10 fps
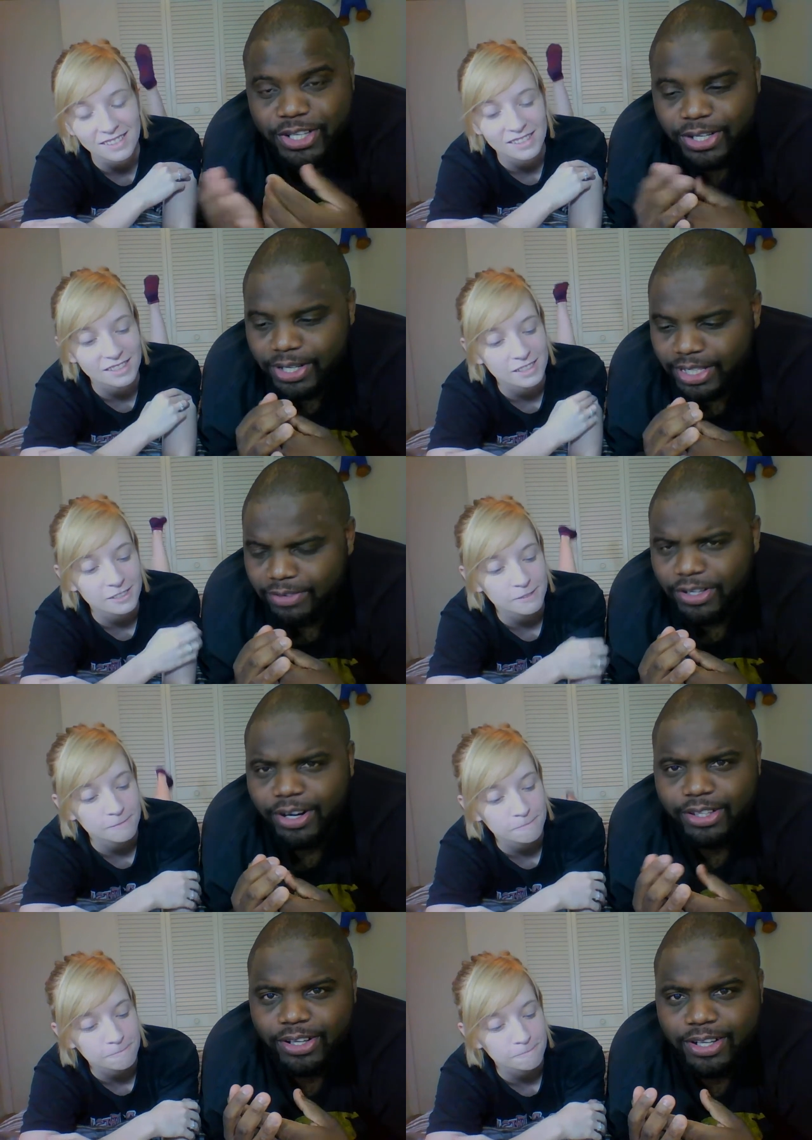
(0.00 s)
Speaker 1: heard, give you
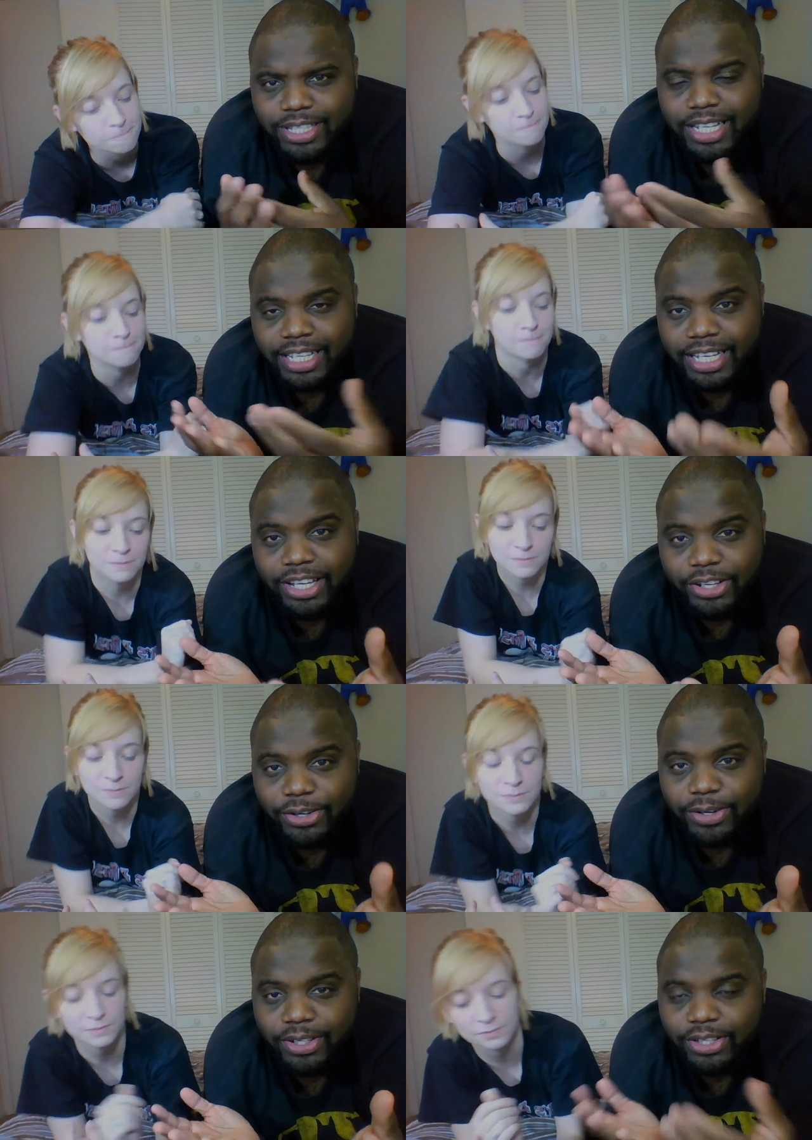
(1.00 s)
our thoughts, and then get
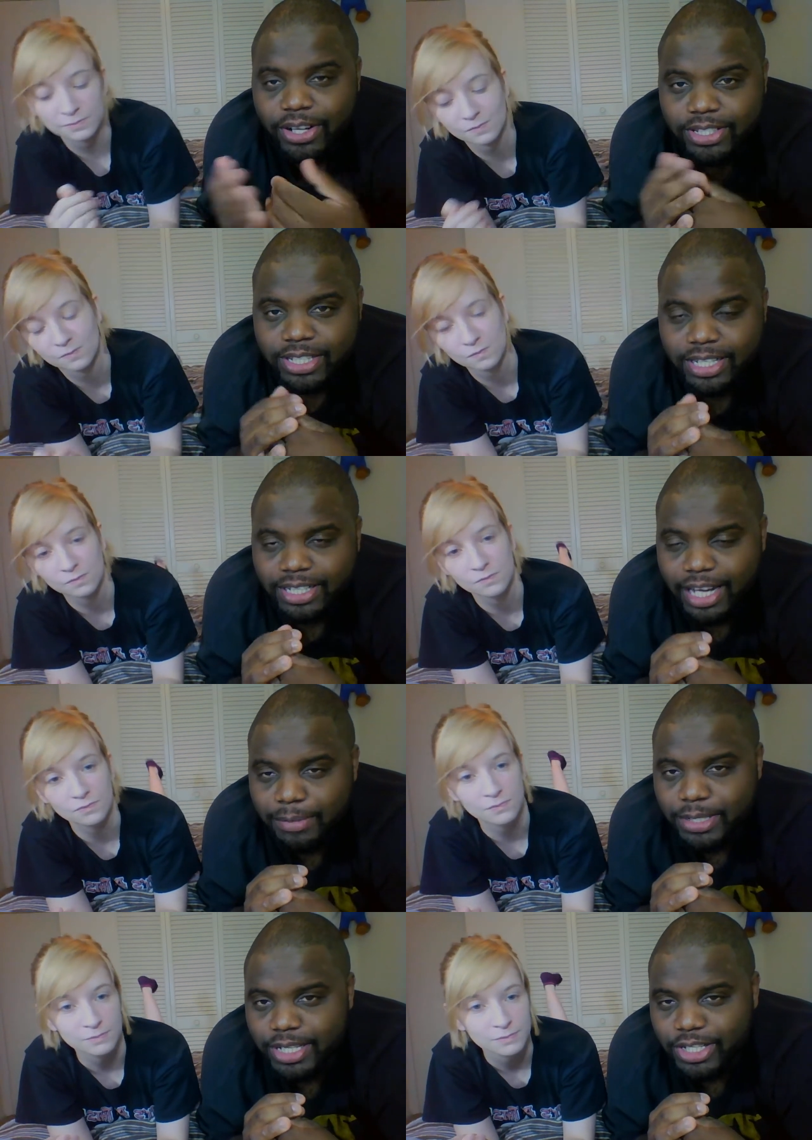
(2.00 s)
your thoughts in the
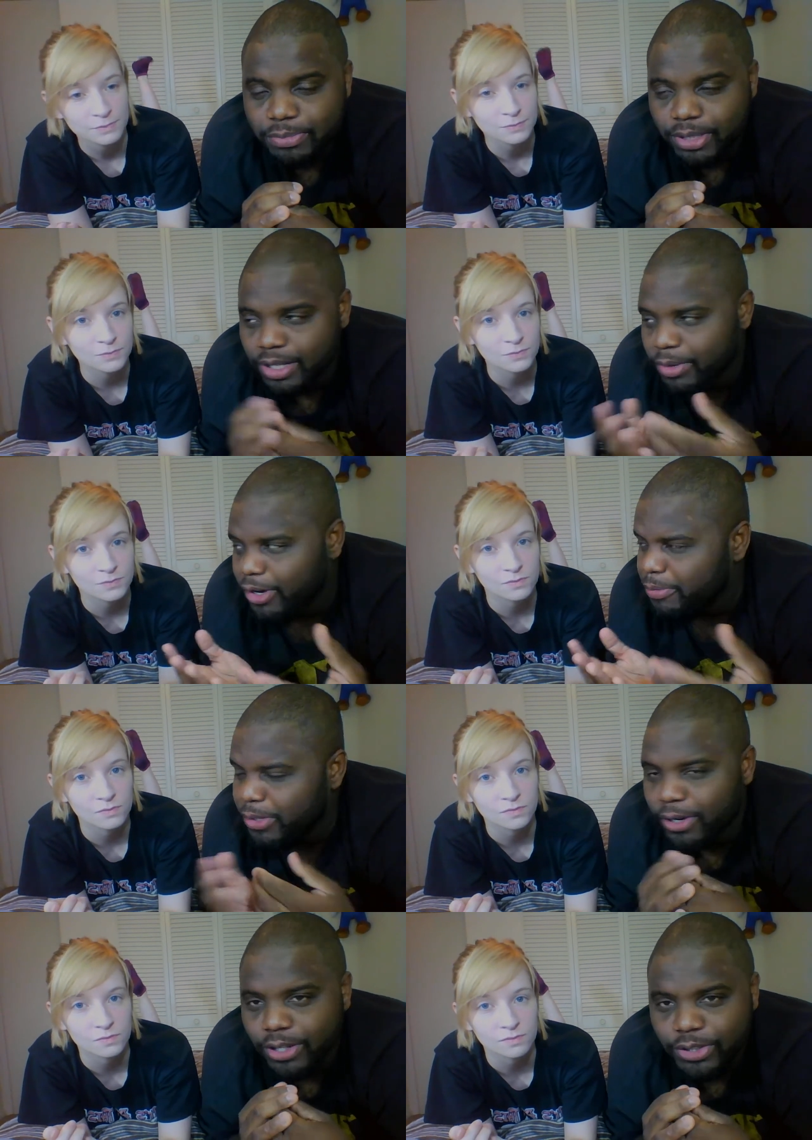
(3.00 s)
comment section below. We hope you're all